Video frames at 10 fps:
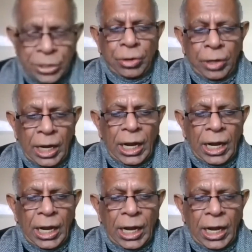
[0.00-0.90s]
you.
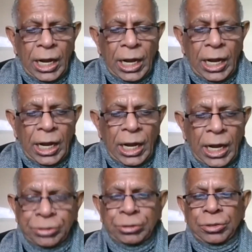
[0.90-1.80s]
I'll be
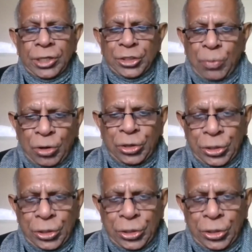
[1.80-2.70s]
glad to
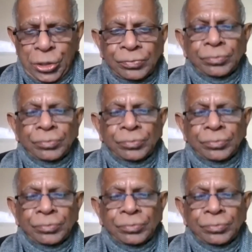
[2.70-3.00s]
respond to you.